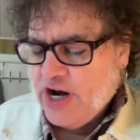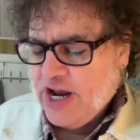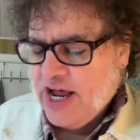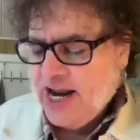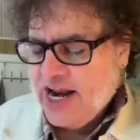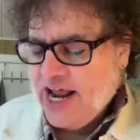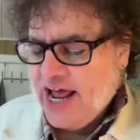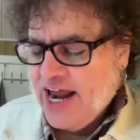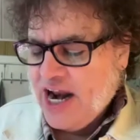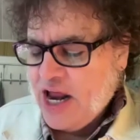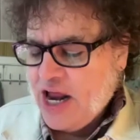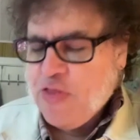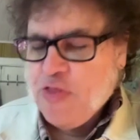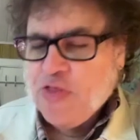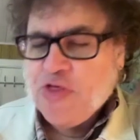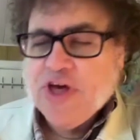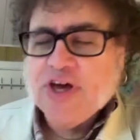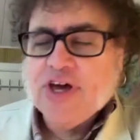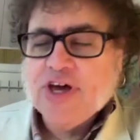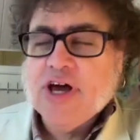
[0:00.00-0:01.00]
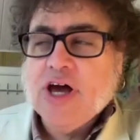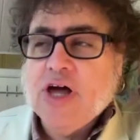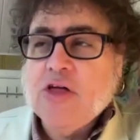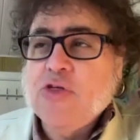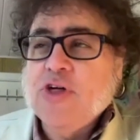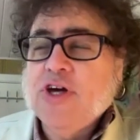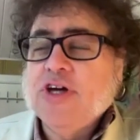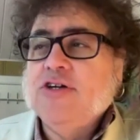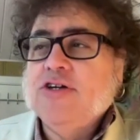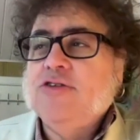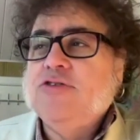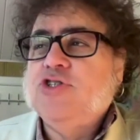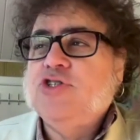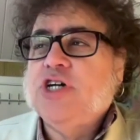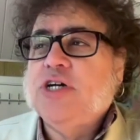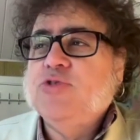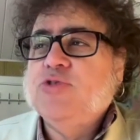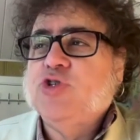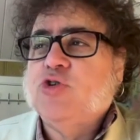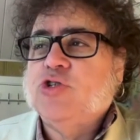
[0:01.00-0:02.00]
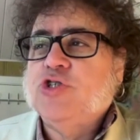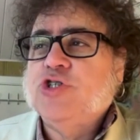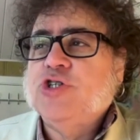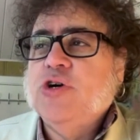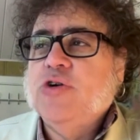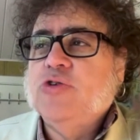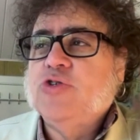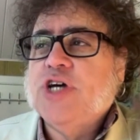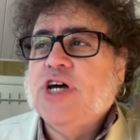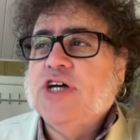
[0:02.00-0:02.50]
and I think James Earl Jones